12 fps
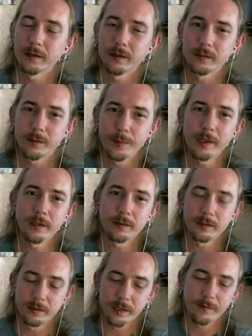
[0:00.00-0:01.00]
To me,
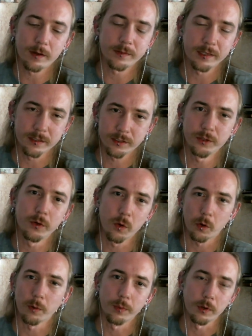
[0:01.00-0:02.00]
DevOps has two core
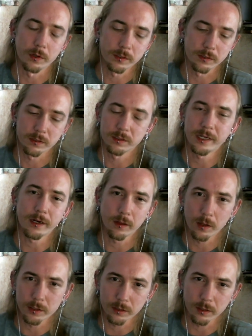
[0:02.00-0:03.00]
components. There's a
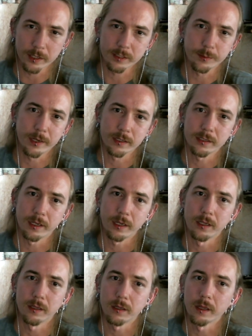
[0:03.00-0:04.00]
technological aspect
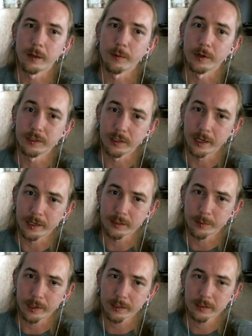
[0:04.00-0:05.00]
and the collaboration
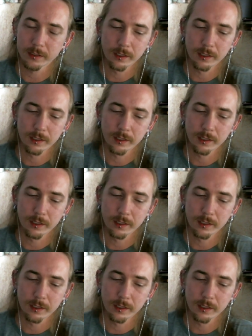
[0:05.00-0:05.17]
aspect.